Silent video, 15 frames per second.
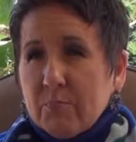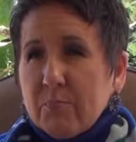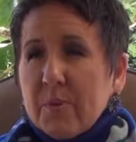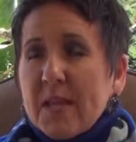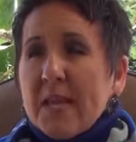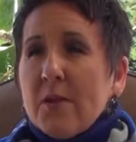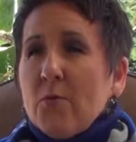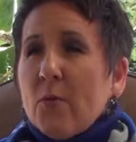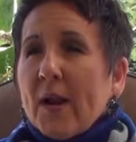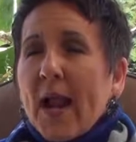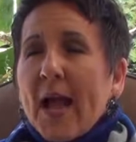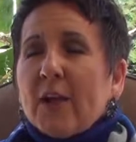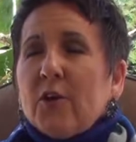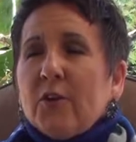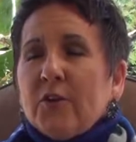be what
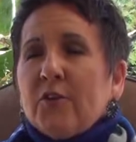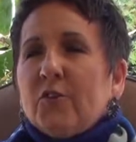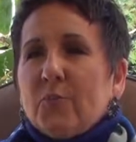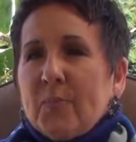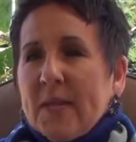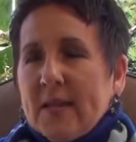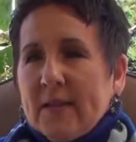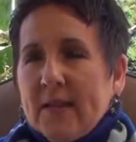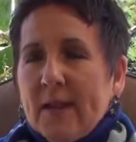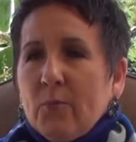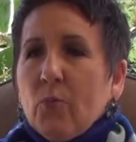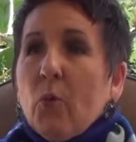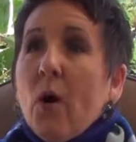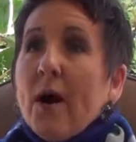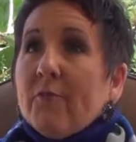I couldn't be
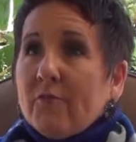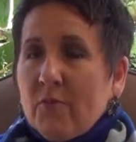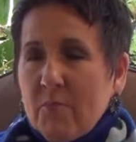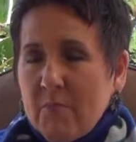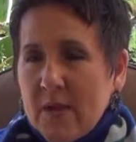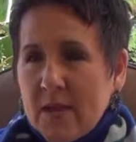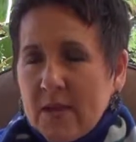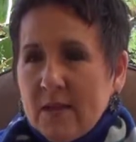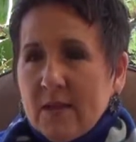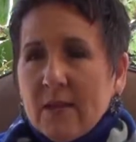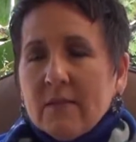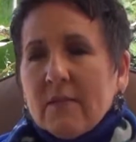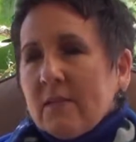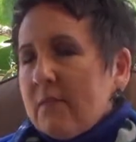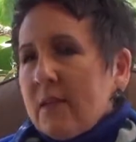and want from me
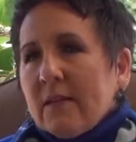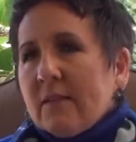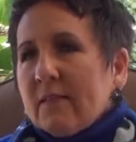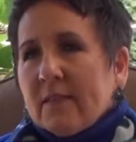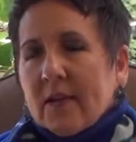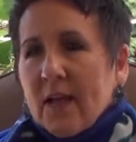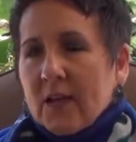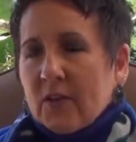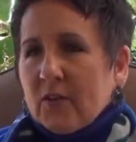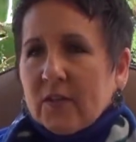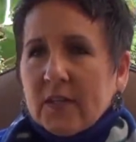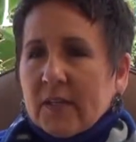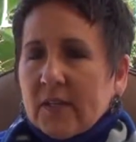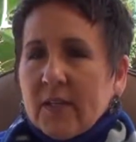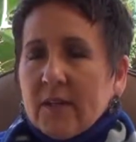the things that I
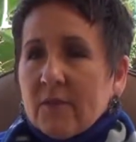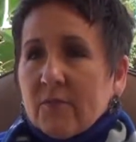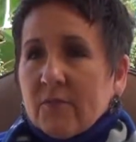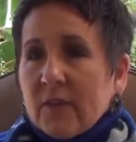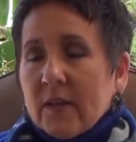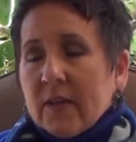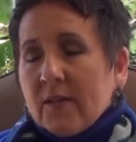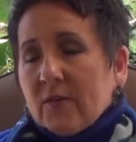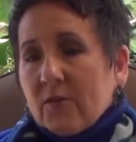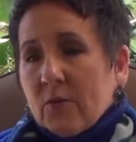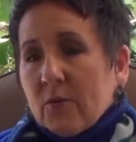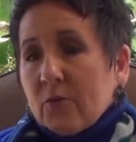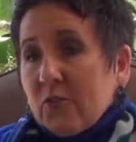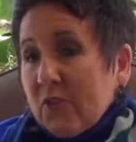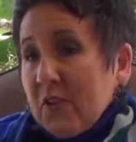couldn't give.
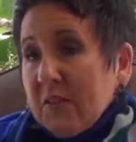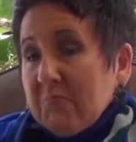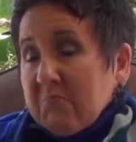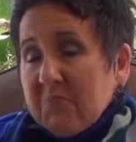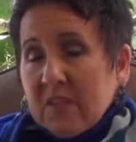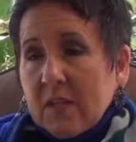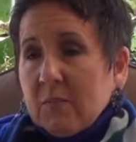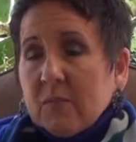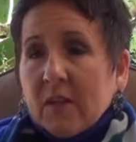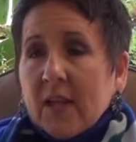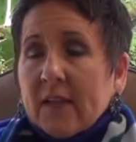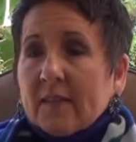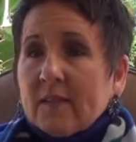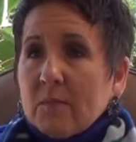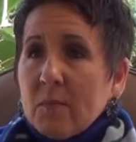So sin seemed
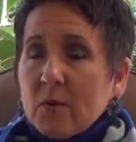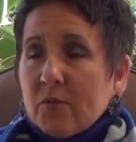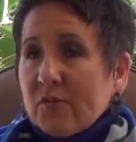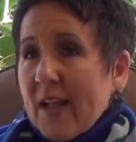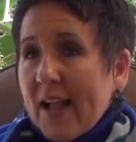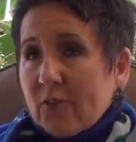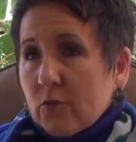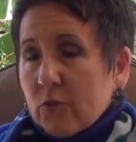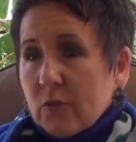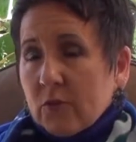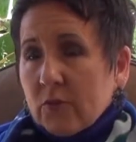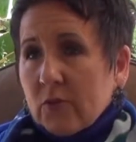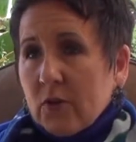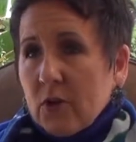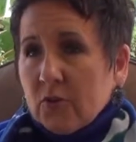like the most
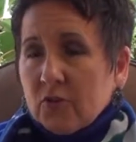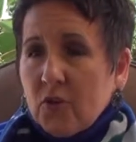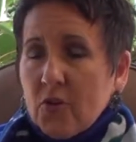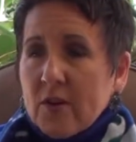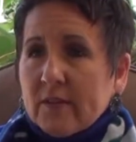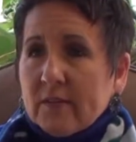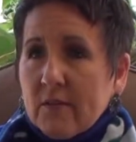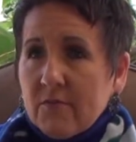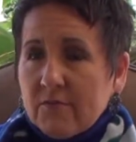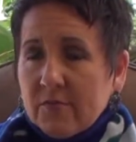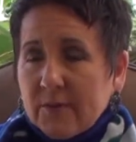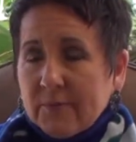natural alternative.